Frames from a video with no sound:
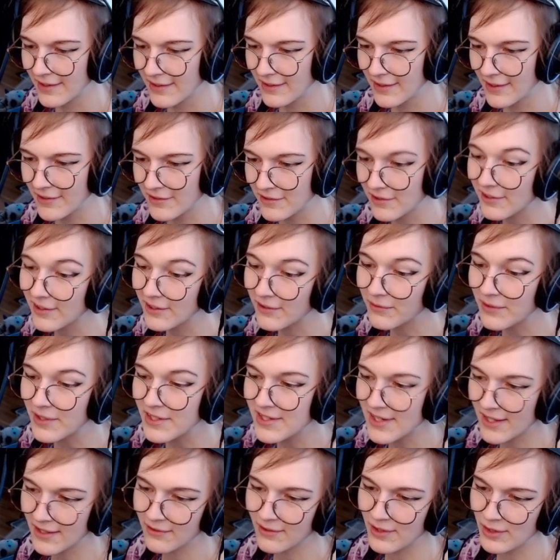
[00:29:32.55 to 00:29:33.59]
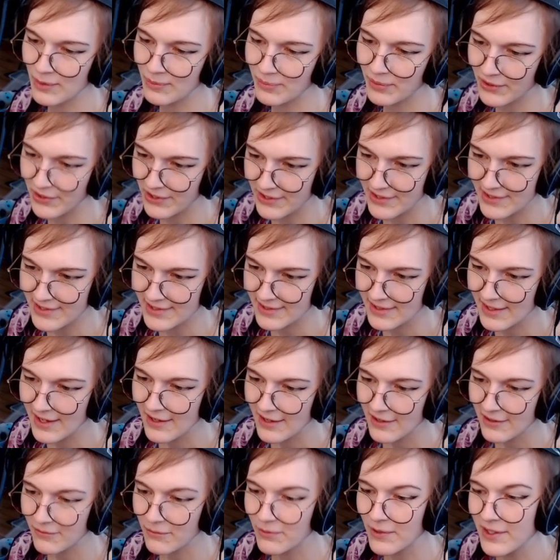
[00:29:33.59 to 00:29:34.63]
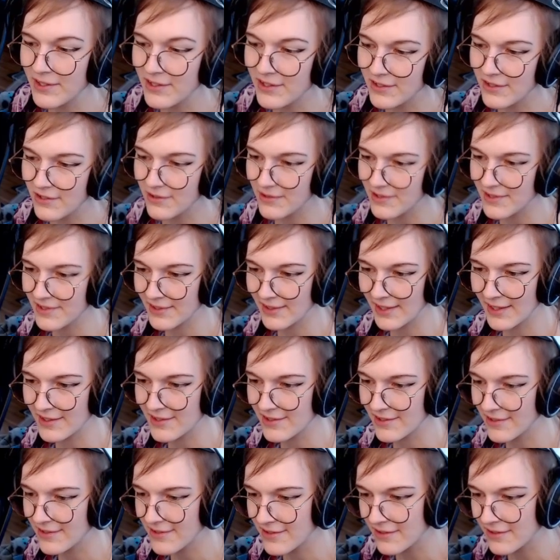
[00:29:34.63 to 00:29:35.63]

To like regenerate the points when you do a selection.